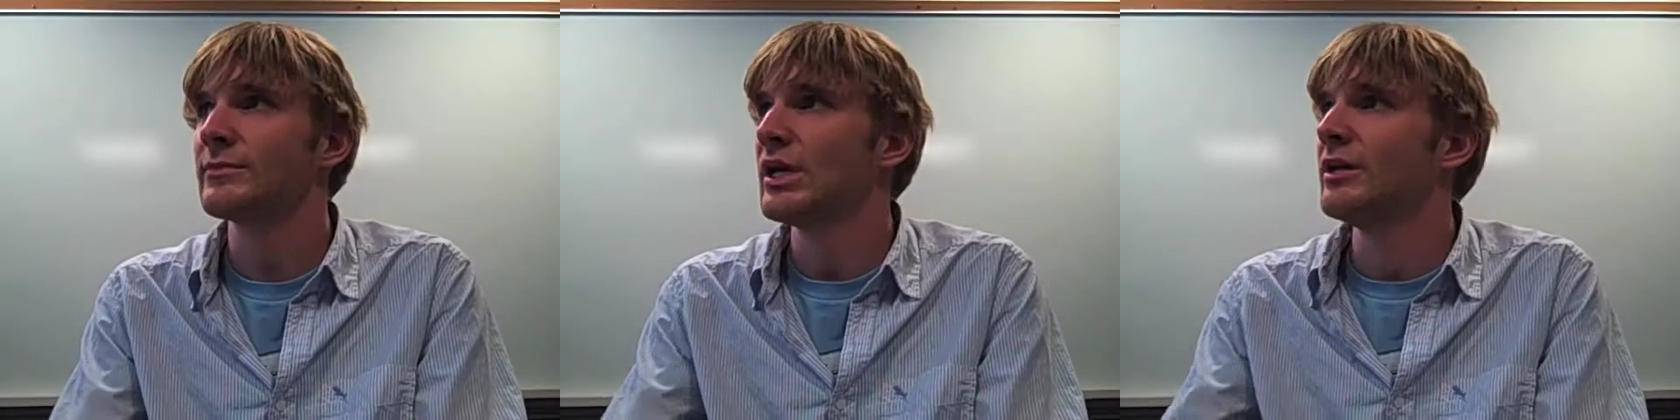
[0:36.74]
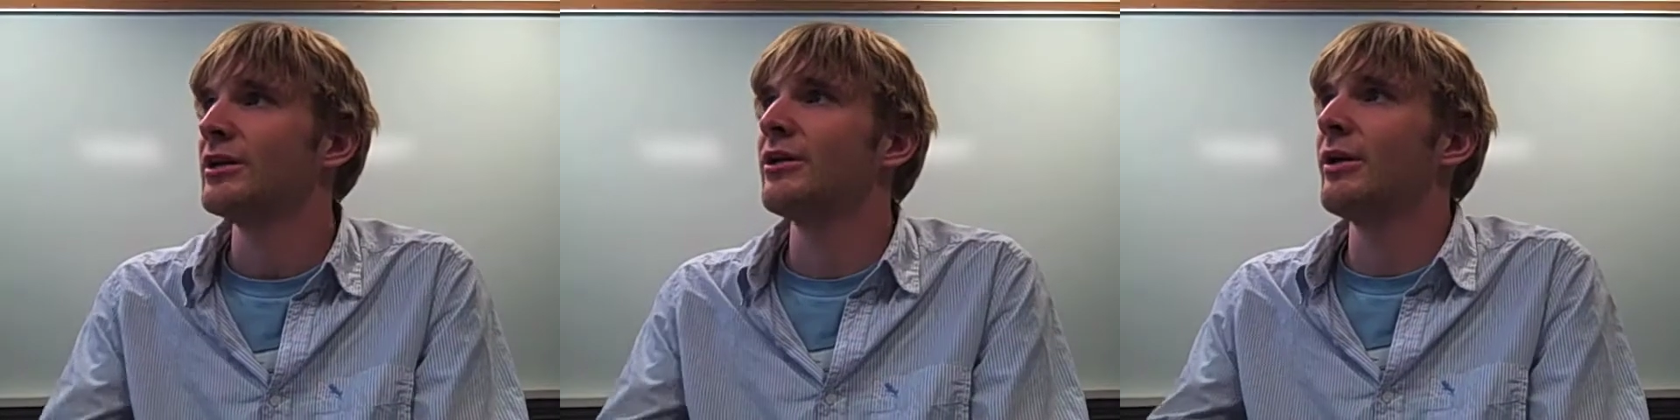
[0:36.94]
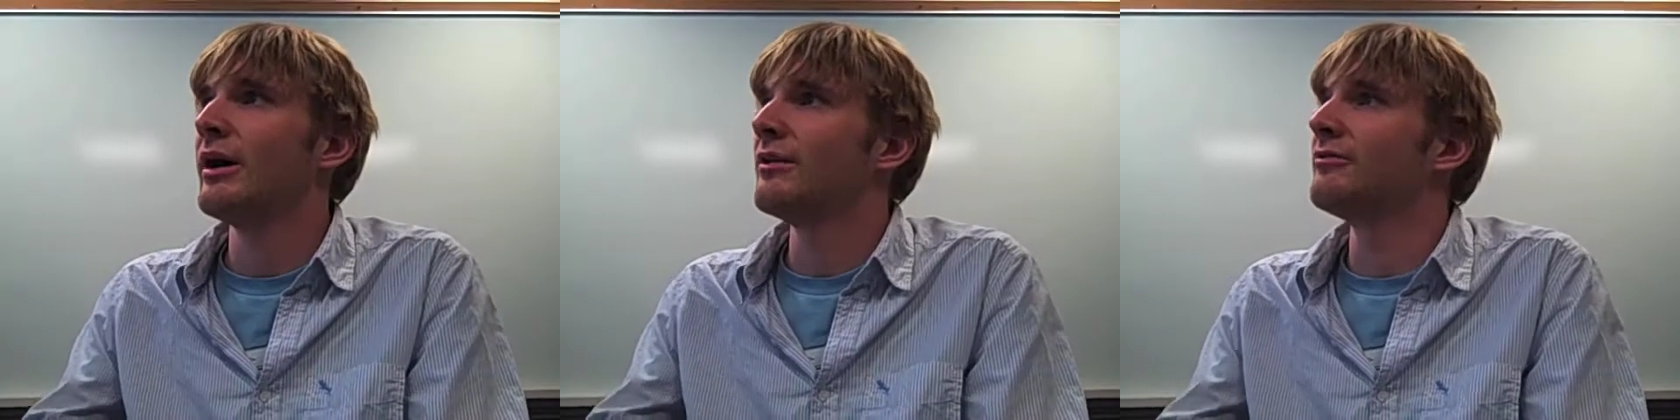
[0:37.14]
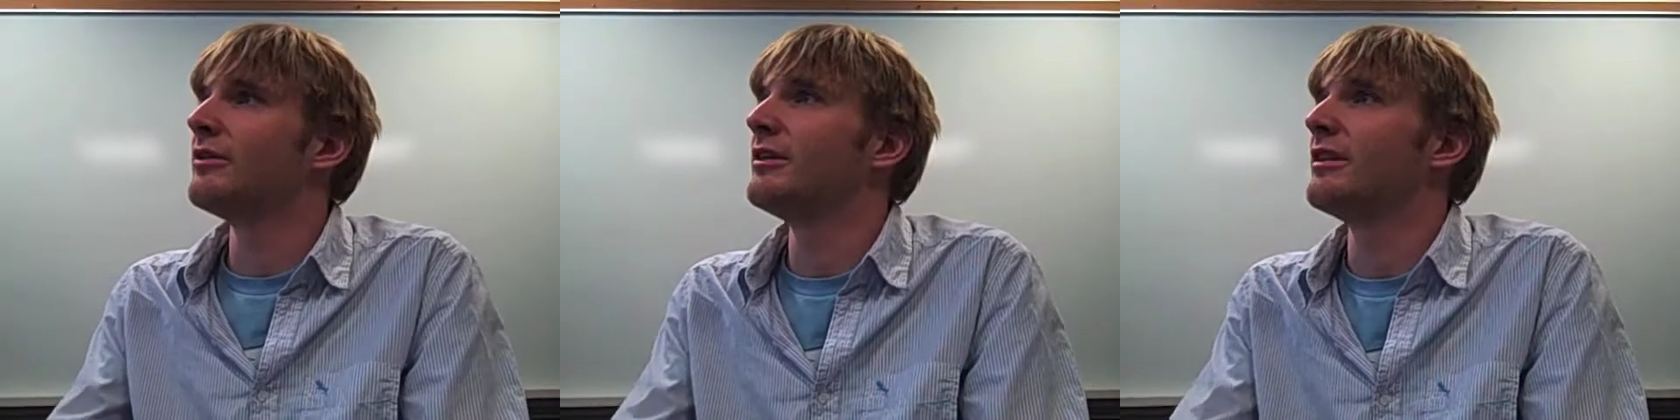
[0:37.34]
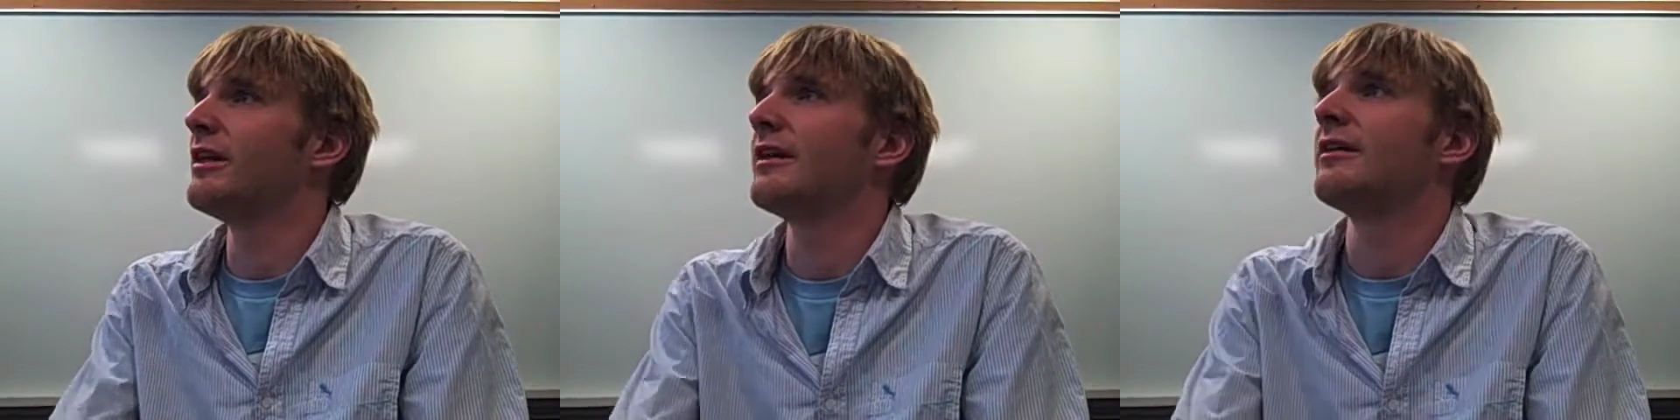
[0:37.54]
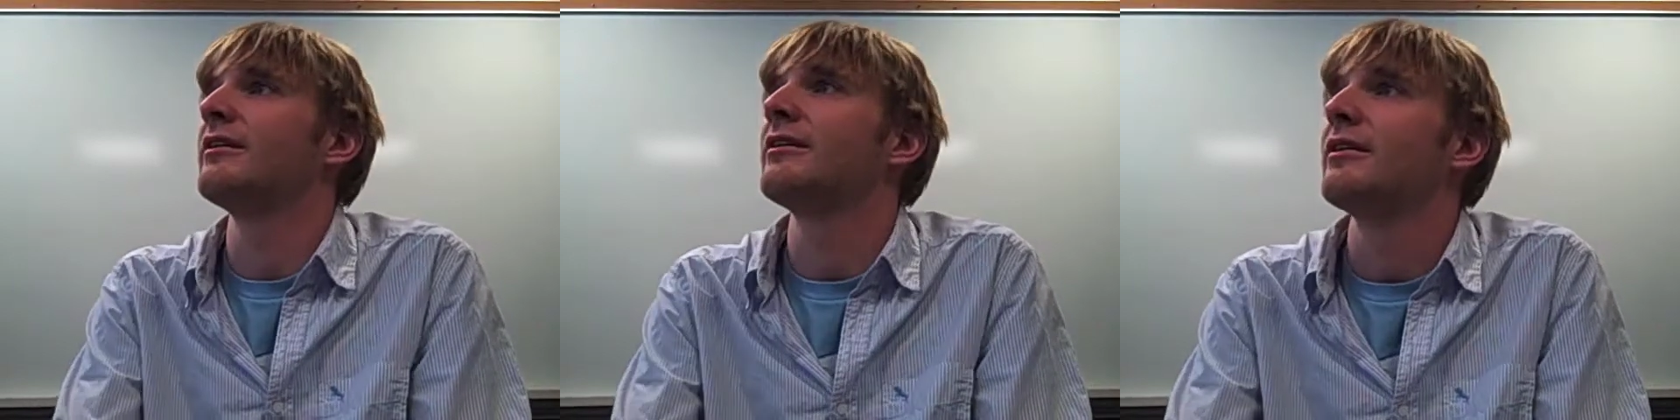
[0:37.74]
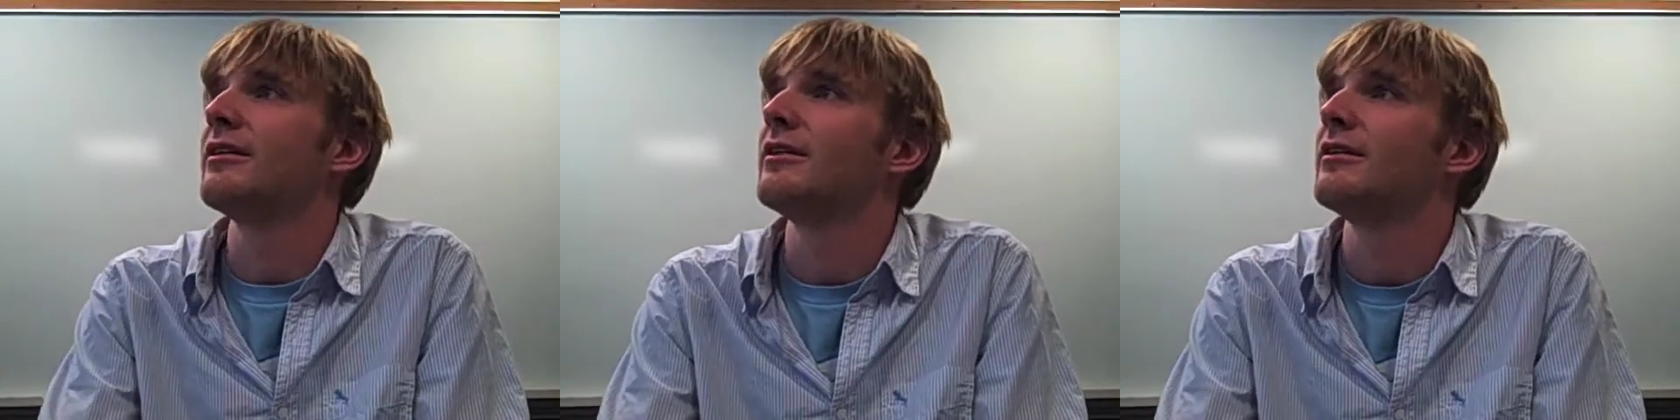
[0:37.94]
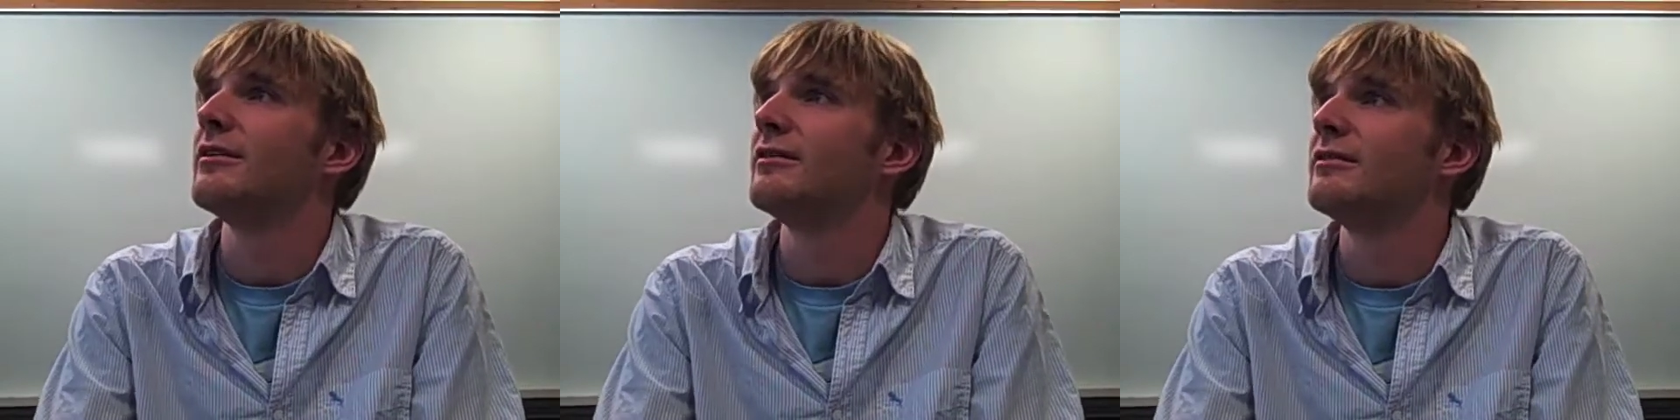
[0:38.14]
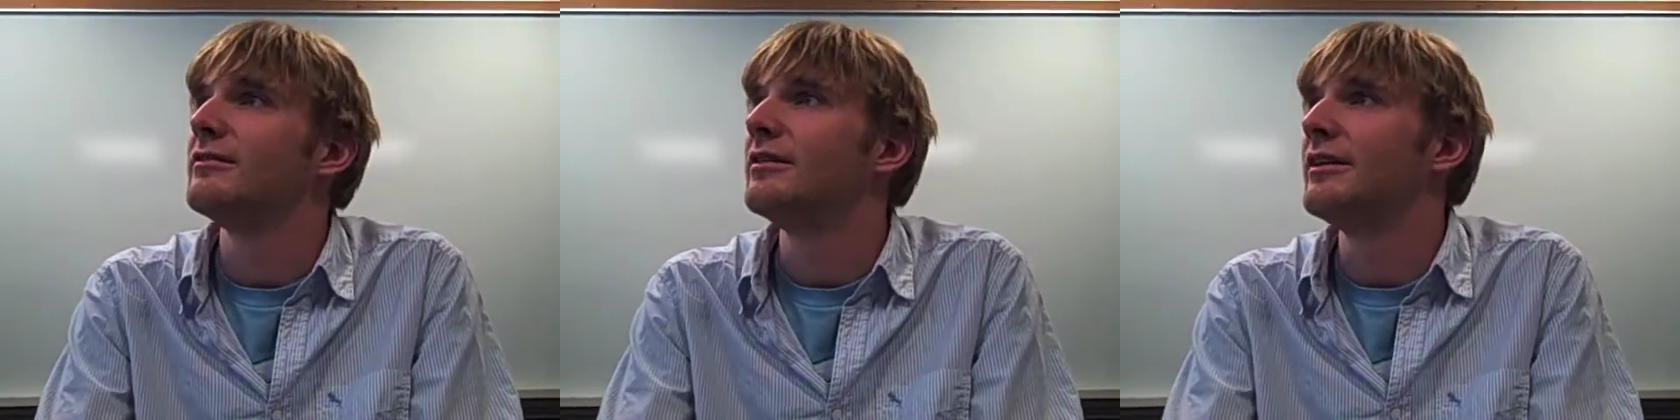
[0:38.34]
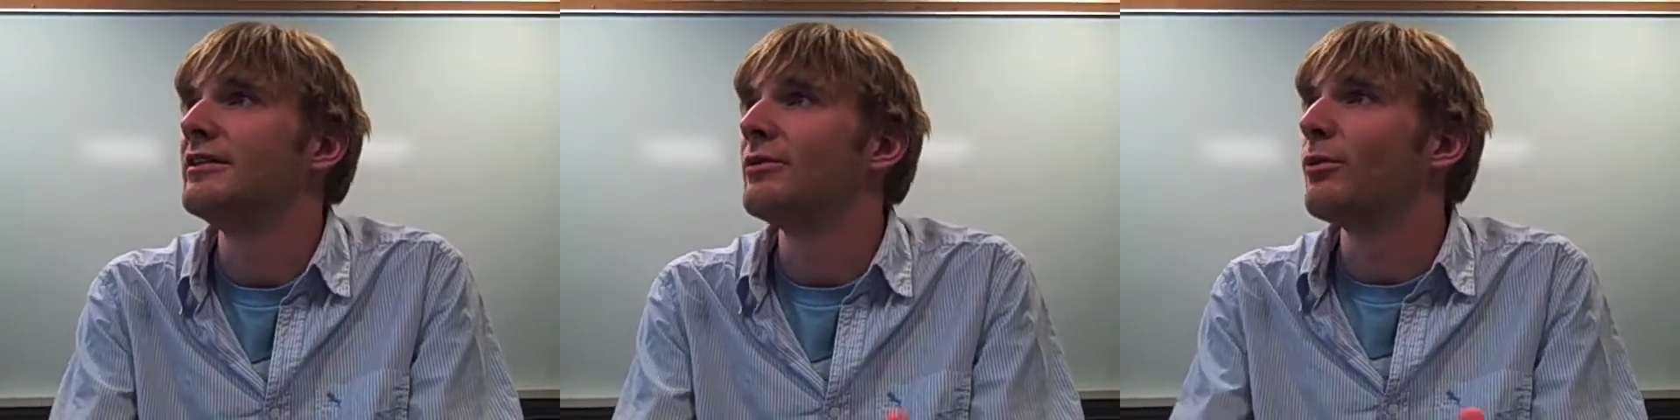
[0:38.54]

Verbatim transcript: You know, everything in the